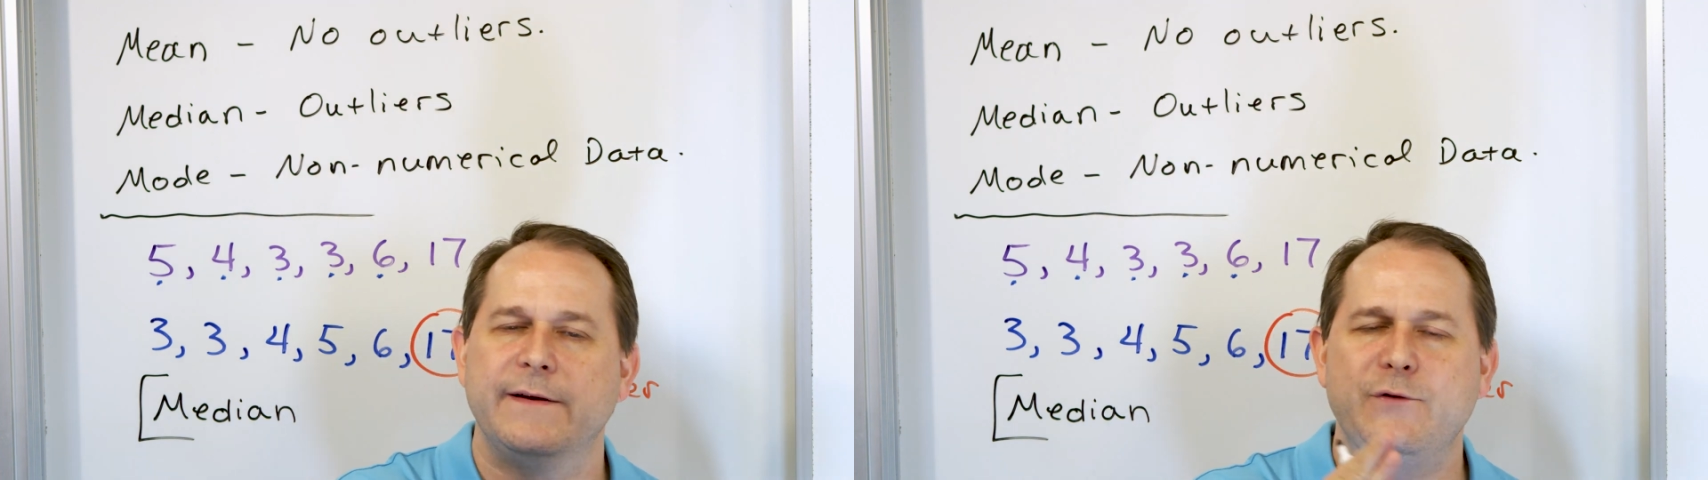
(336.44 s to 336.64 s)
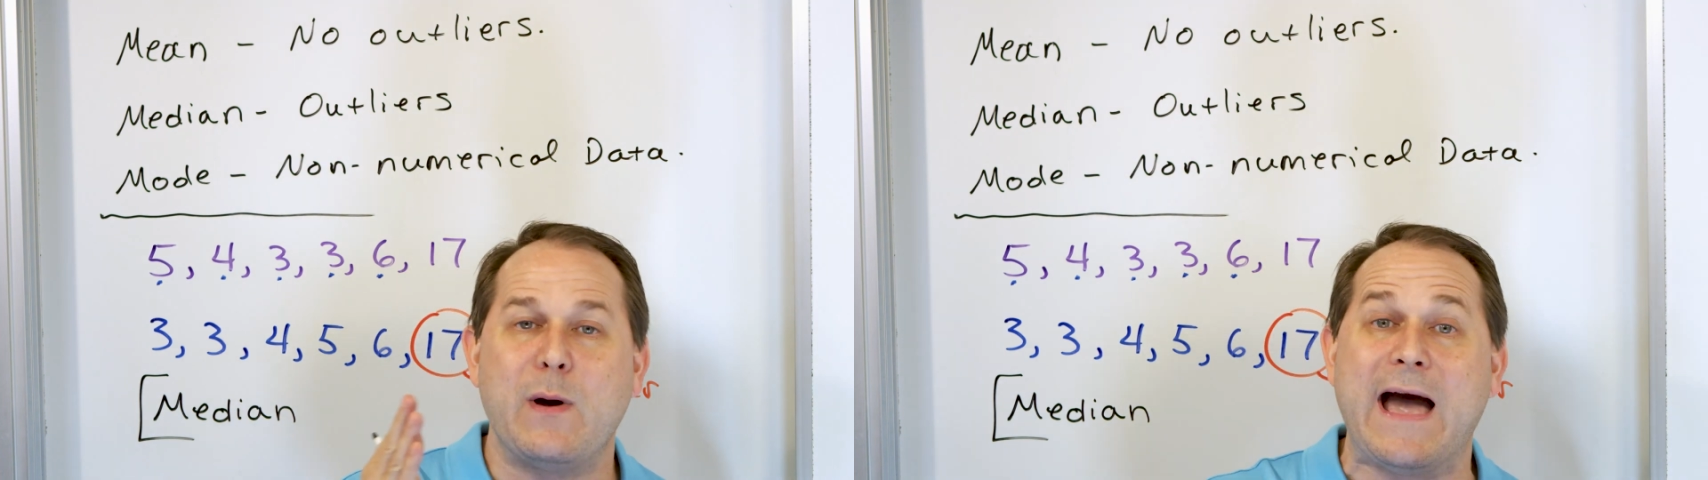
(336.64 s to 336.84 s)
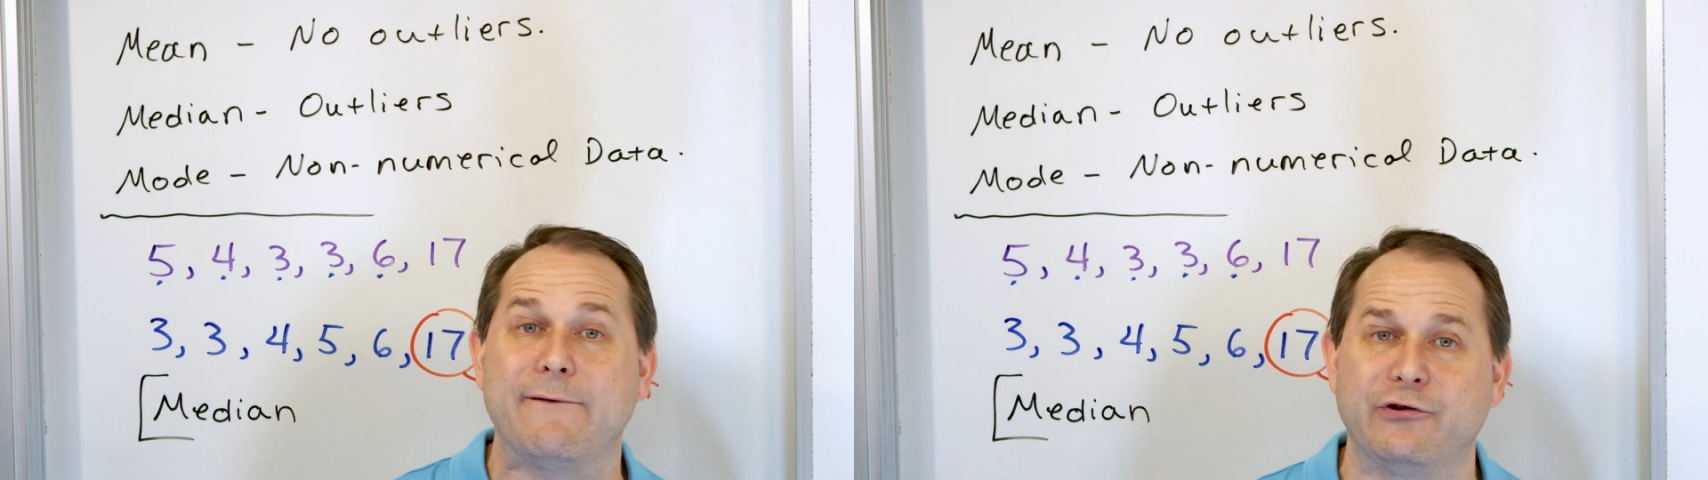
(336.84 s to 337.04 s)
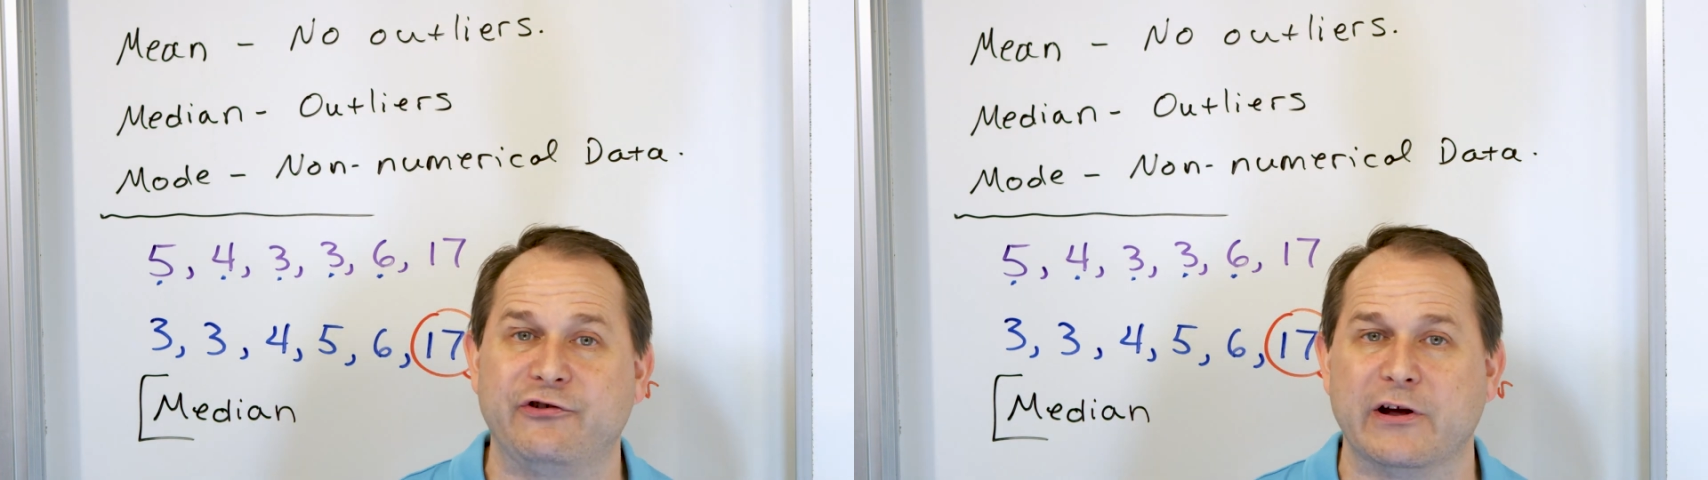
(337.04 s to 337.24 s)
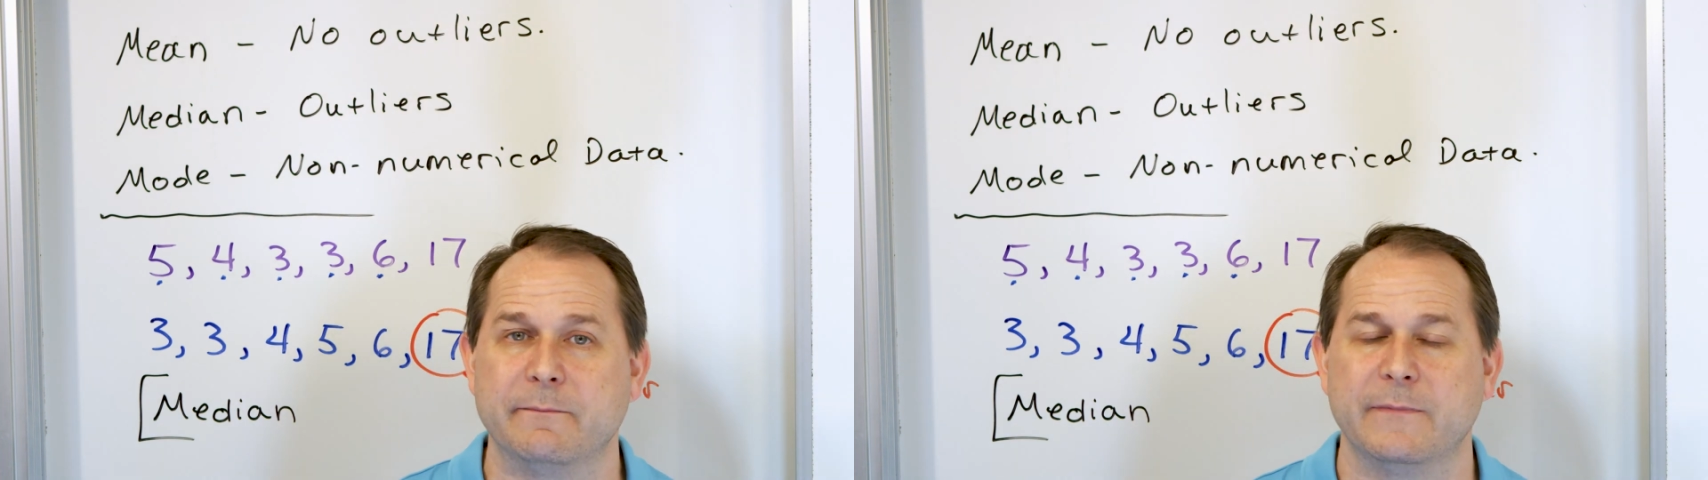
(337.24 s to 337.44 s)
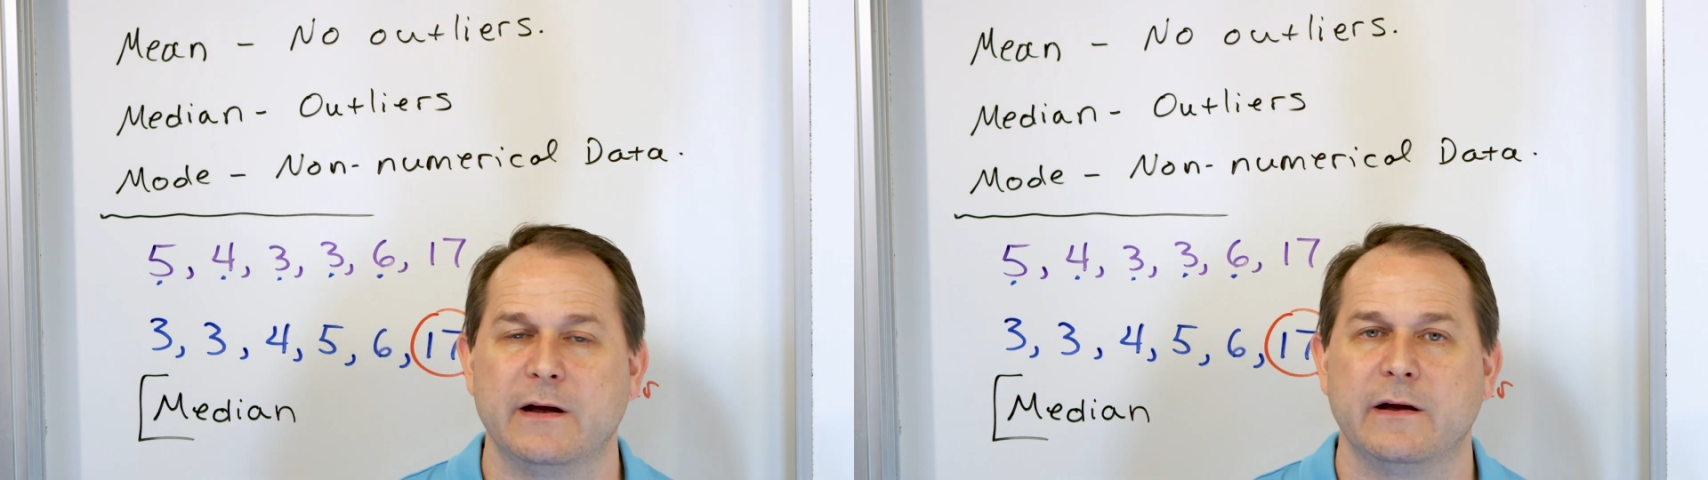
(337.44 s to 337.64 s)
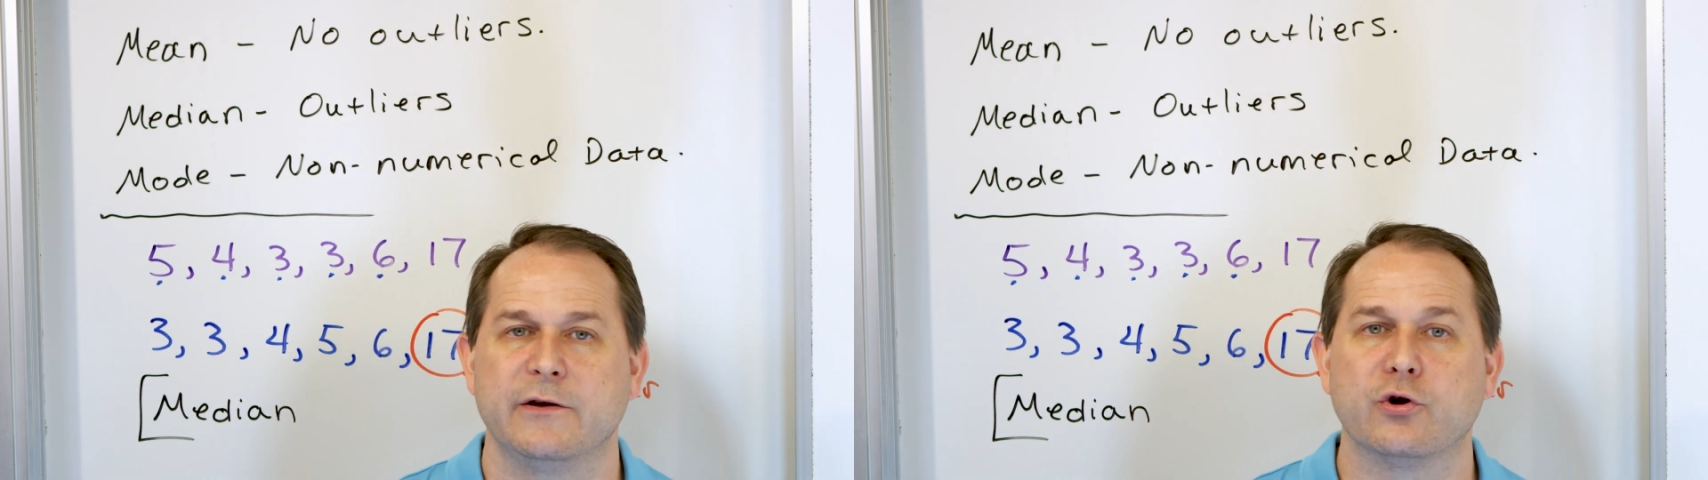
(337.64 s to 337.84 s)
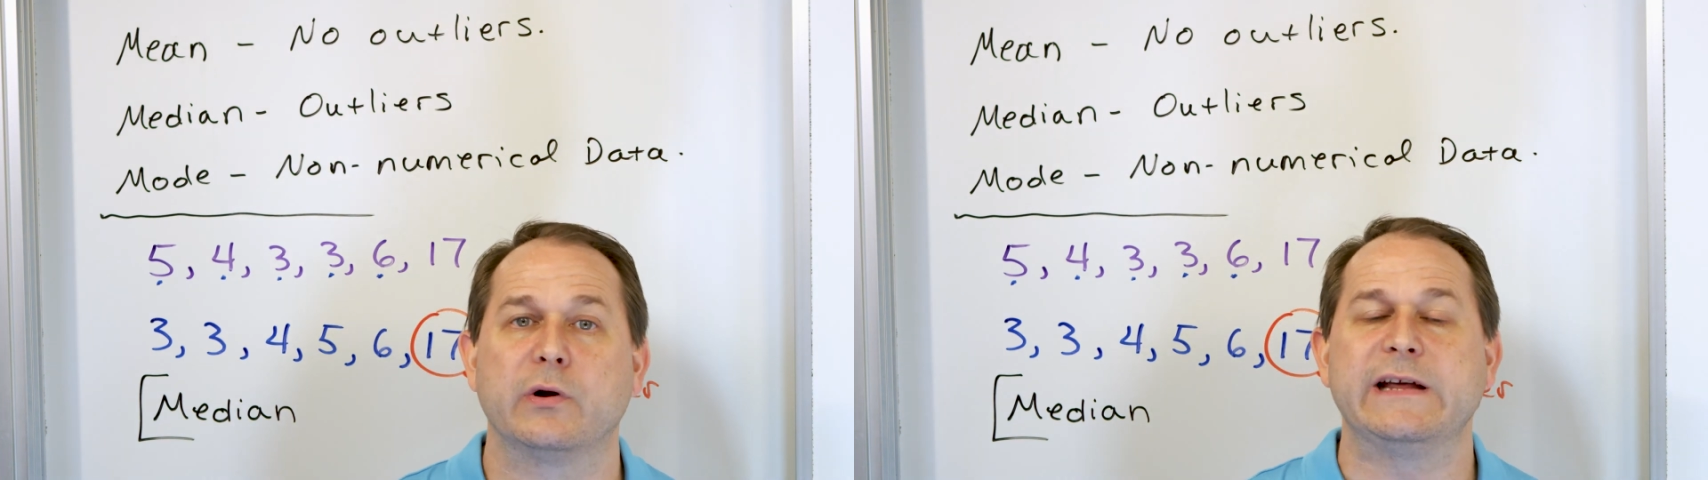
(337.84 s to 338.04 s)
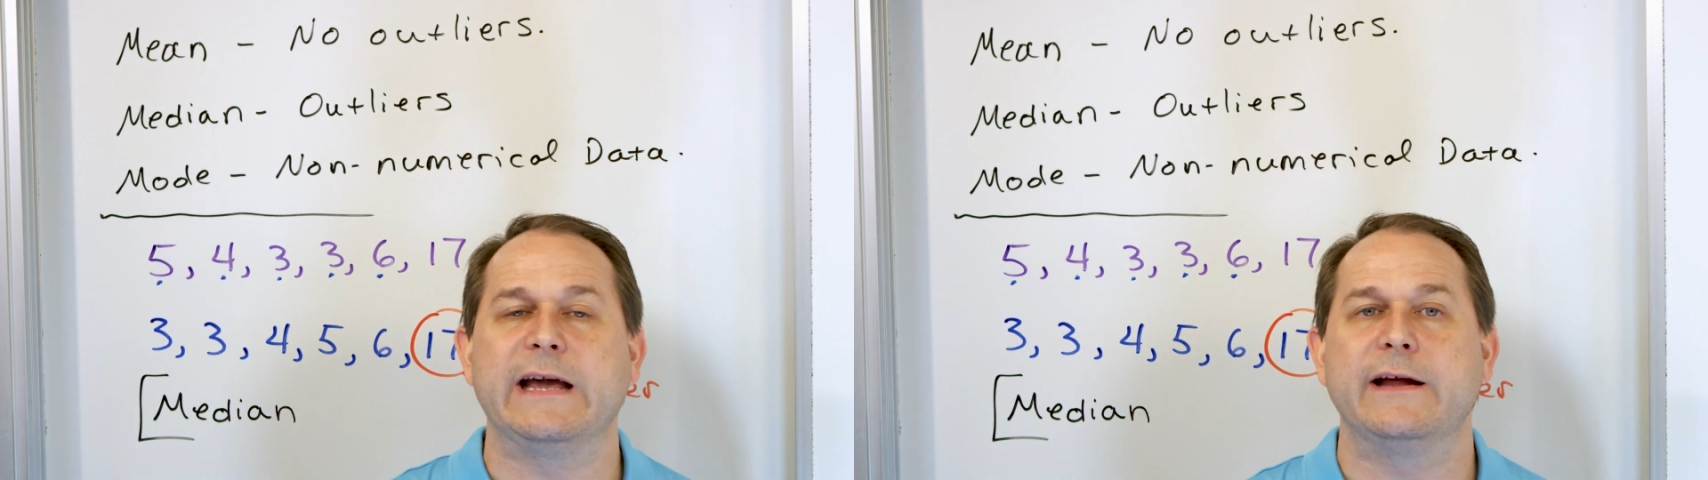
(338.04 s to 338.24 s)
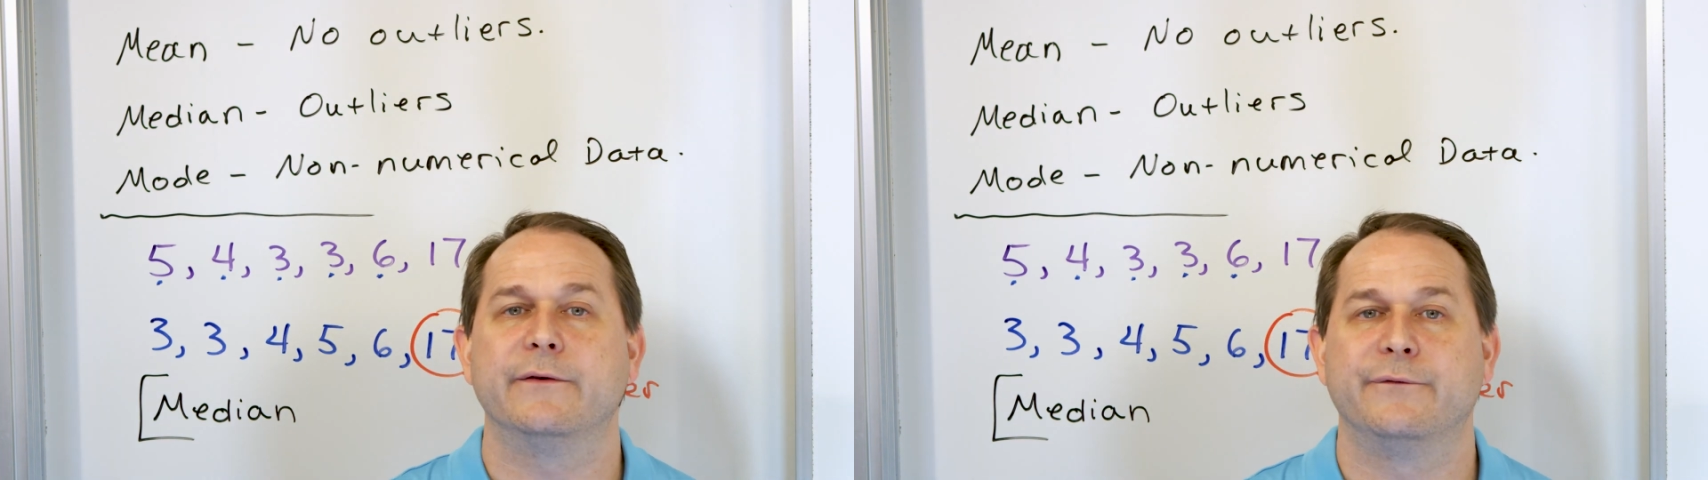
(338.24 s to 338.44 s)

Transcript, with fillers: If you average them, you're going to get